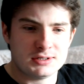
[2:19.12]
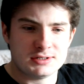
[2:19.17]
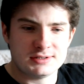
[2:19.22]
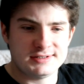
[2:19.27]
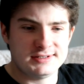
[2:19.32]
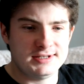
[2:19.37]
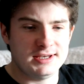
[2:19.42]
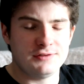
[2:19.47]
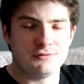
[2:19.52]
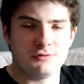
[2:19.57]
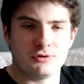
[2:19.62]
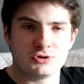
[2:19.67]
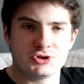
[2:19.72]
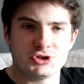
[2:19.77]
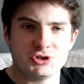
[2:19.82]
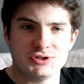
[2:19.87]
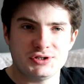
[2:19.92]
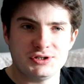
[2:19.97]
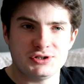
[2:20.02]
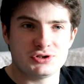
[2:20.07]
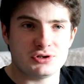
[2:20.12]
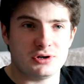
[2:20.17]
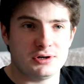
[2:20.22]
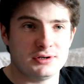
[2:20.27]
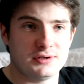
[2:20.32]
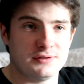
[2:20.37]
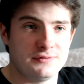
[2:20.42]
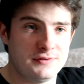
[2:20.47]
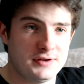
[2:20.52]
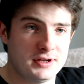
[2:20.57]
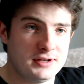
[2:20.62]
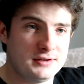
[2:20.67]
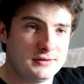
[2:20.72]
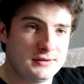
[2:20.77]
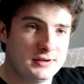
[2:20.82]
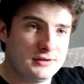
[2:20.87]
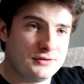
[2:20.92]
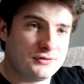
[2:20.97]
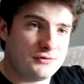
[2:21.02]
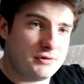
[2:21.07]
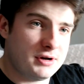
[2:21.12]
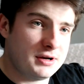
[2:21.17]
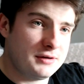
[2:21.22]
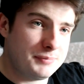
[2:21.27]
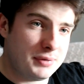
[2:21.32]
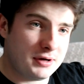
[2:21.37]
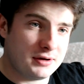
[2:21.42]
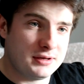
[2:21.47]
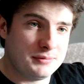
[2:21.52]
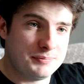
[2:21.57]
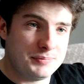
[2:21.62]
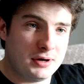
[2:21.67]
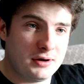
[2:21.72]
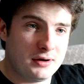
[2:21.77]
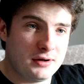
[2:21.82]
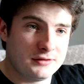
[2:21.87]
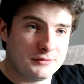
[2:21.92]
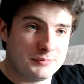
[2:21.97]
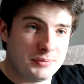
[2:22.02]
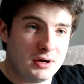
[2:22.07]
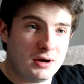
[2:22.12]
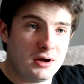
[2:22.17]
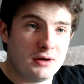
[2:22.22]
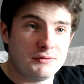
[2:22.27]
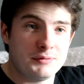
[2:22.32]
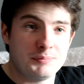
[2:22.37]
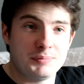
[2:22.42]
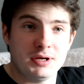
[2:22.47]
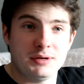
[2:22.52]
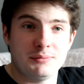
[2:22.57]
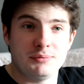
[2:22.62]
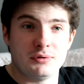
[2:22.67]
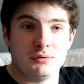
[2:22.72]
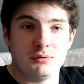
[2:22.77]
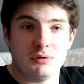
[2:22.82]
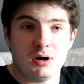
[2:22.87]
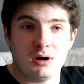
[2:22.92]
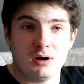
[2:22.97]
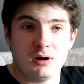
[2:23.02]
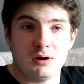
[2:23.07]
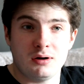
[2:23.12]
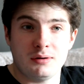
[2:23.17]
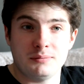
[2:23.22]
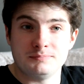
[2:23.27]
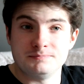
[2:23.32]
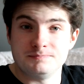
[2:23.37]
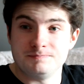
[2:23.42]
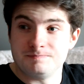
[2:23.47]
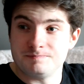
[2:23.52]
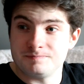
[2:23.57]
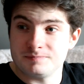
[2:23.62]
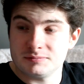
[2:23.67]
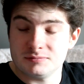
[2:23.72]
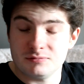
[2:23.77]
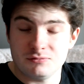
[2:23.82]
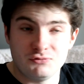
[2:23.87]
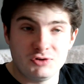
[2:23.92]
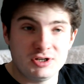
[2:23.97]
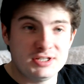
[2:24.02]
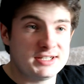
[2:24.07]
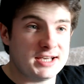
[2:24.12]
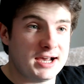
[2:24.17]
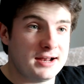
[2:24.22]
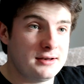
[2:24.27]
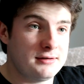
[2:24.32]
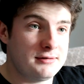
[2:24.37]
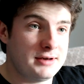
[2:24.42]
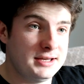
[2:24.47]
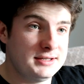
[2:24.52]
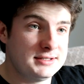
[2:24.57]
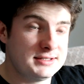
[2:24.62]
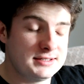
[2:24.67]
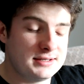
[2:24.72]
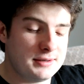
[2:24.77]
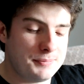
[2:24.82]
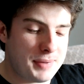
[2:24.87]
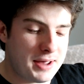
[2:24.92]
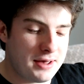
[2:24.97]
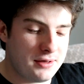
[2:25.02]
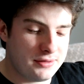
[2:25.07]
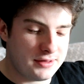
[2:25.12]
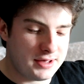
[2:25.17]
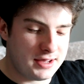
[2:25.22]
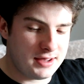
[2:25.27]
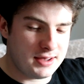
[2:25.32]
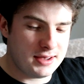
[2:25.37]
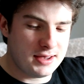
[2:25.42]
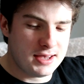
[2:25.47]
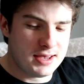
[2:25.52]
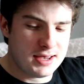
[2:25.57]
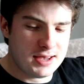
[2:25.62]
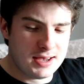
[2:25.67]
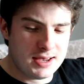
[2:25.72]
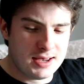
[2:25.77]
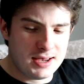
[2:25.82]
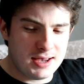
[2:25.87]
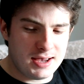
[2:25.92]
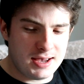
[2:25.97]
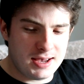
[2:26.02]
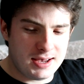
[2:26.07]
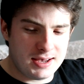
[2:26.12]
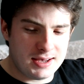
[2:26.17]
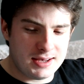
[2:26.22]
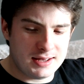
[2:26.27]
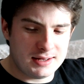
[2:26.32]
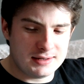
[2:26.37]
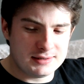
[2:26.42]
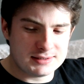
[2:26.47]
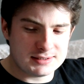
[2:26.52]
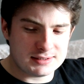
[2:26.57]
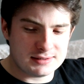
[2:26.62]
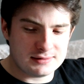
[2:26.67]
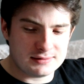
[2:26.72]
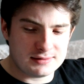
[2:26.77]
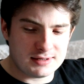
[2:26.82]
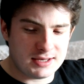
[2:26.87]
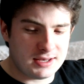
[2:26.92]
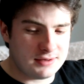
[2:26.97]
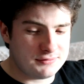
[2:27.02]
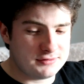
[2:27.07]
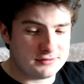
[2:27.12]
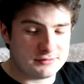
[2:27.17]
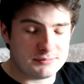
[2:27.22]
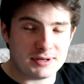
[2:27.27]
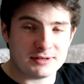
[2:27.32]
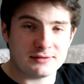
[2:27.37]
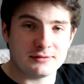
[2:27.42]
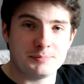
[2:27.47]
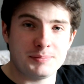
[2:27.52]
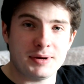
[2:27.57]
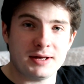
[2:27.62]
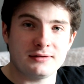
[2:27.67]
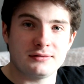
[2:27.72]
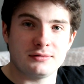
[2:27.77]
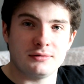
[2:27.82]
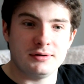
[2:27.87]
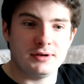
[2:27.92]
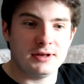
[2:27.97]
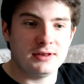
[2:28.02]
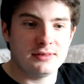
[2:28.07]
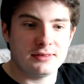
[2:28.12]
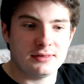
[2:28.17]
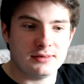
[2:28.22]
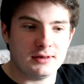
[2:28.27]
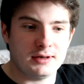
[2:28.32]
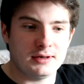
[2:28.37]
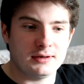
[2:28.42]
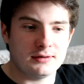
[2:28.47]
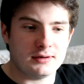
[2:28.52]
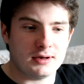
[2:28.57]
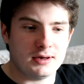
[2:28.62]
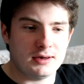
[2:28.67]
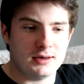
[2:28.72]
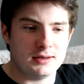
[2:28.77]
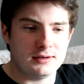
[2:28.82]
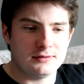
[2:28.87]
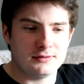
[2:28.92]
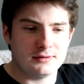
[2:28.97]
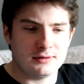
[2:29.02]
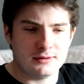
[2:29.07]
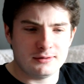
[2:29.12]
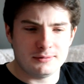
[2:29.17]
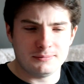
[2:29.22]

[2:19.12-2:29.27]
Steve Rogers is trying to defend his friend Bucky Barnes, but other people are retaliated about that. And they have this massive battle, and they think, and